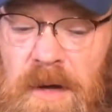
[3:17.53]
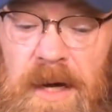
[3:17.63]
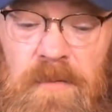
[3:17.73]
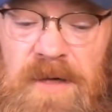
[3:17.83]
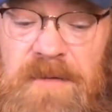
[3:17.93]

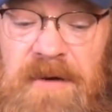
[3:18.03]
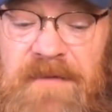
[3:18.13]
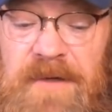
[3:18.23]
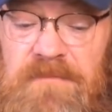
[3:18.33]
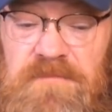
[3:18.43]
William
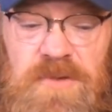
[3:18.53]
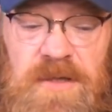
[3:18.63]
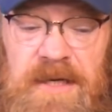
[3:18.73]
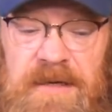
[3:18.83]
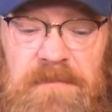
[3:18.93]
McRaven
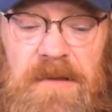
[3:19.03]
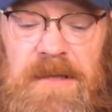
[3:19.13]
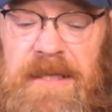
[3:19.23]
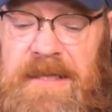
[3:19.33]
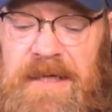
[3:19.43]
took a
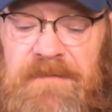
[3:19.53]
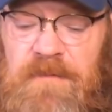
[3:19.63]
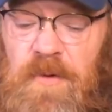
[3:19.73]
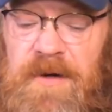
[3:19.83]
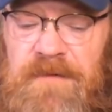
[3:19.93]
completely
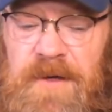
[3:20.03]
different point of